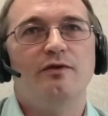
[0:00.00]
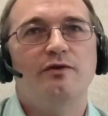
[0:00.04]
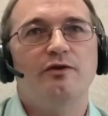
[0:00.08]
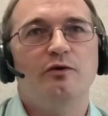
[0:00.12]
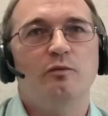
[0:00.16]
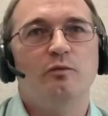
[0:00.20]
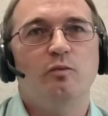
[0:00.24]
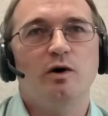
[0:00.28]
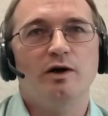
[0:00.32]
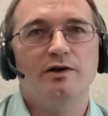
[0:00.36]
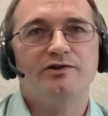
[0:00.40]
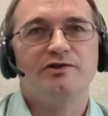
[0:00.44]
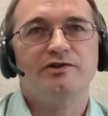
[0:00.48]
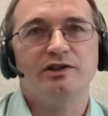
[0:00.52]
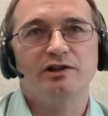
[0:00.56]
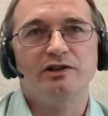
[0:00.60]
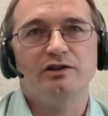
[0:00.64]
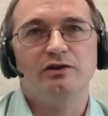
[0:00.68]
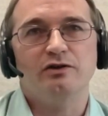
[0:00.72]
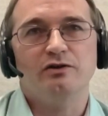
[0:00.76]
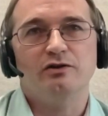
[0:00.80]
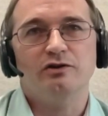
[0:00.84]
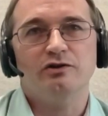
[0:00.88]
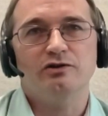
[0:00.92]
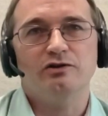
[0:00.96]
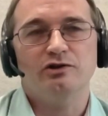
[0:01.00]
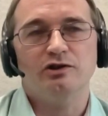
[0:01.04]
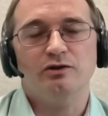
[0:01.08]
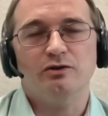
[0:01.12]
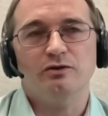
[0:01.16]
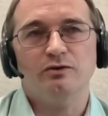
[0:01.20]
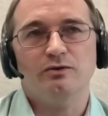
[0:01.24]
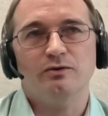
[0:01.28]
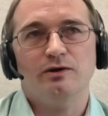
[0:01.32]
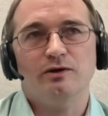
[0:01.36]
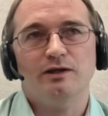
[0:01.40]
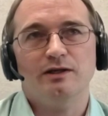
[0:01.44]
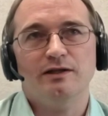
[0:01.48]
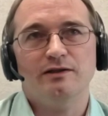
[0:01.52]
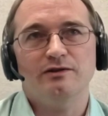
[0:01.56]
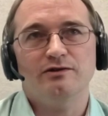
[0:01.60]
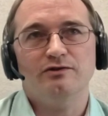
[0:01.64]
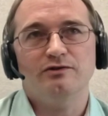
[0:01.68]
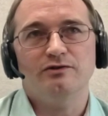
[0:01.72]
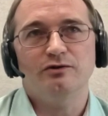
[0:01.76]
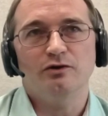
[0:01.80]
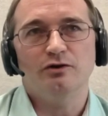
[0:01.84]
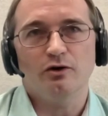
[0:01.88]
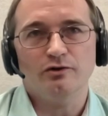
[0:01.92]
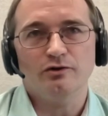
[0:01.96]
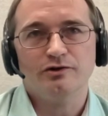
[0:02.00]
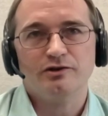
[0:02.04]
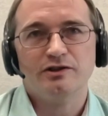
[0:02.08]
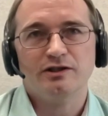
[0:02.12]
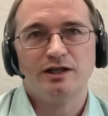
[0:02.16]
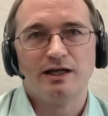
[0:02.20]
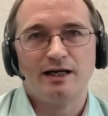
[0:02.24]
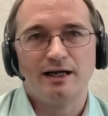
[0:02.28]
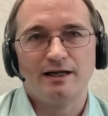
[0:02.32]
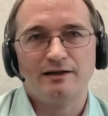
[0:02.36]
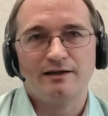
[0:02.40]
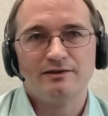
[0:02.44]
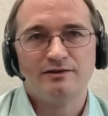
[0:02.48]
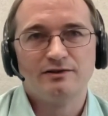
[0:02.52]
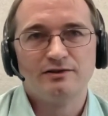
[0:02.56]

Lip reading: The worst thing you could do is not test